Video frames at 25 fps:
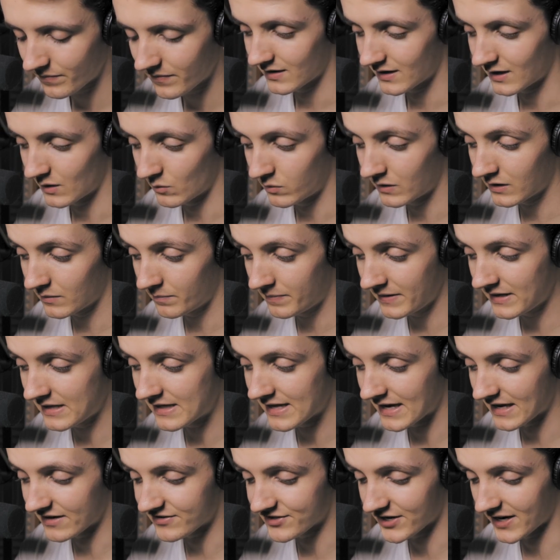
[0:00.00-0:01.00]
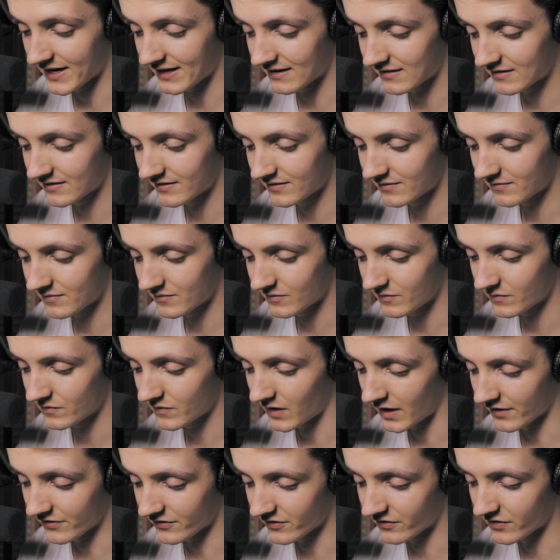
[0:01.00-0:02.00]
"He will be there, child,"
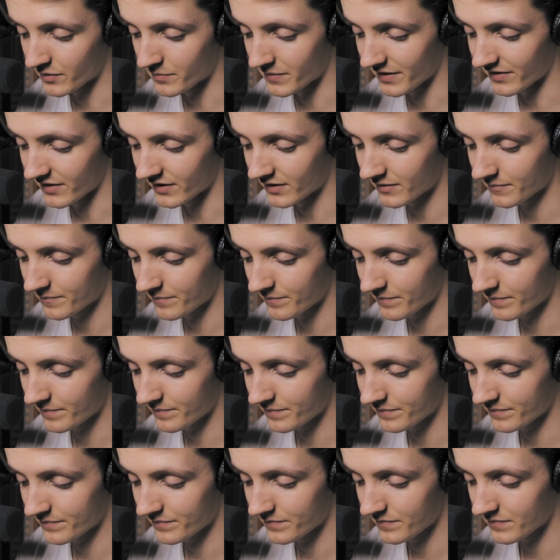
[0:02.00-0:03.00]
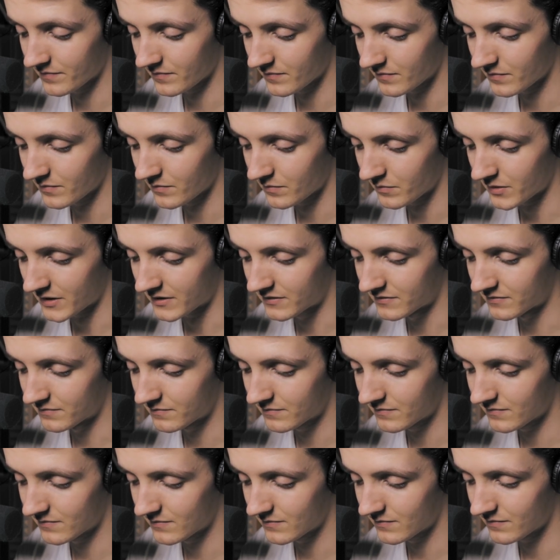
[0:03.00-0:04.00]
answered the mother. "But
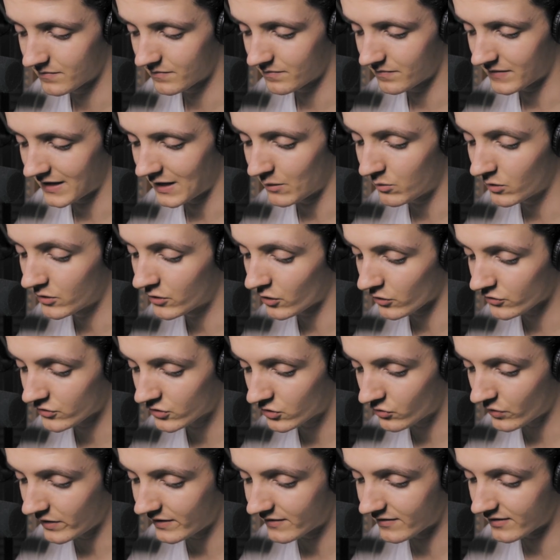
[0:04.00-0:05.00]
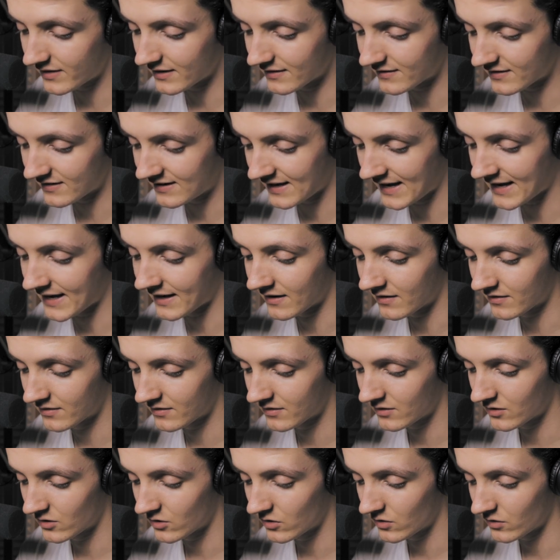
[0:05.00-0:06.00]
he will not greet thee today,
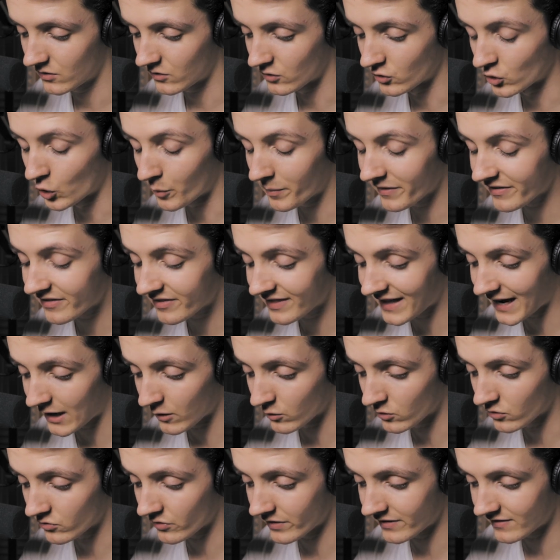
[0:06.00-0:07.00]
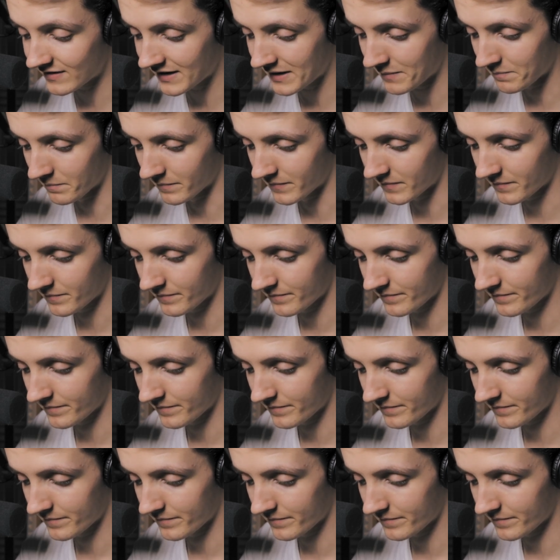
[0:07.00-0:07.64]
nor must thou greet him."